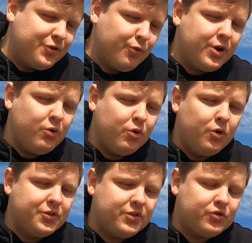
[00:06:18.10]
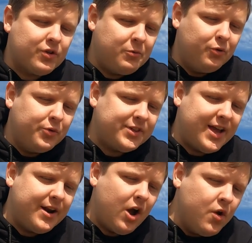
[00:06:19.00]
The real cause of the trouble was
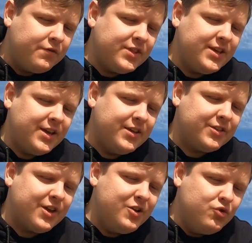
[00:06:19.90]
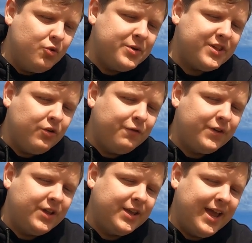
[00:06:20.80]
that, over the years, enormous ill
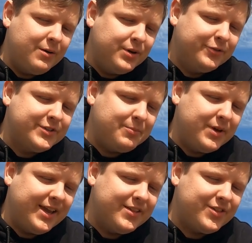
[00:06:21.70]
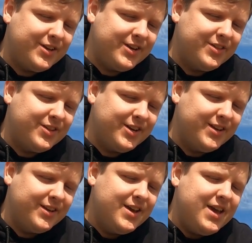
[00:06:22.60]
feeling had built up against Sydney
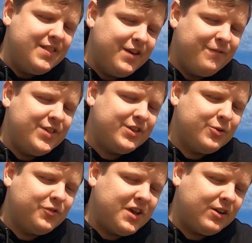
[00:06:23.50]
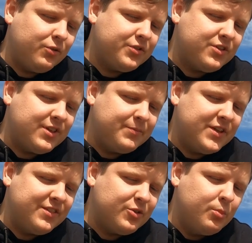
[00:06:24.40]
City. Their physical tackles are
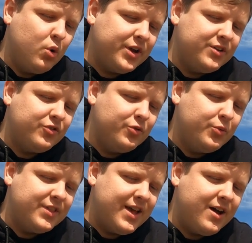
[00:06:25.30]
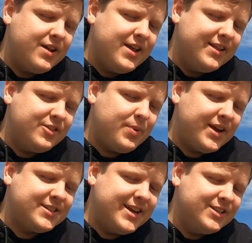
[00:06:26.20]
something the sport can do without, and
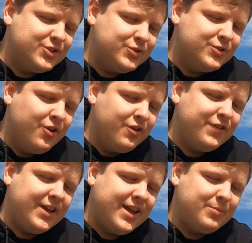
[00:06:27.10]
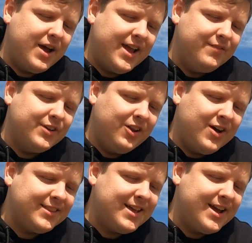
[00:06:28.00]
spectators do not forget behaviour
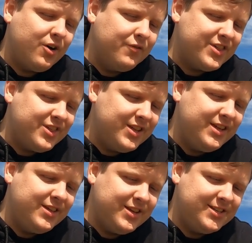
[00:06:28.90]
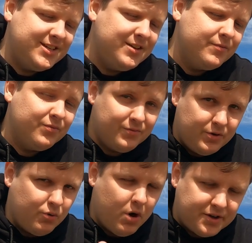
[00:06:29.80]
like that of a Sydney City,
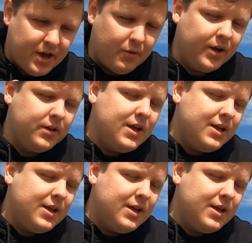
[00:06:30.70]
or Hakoah,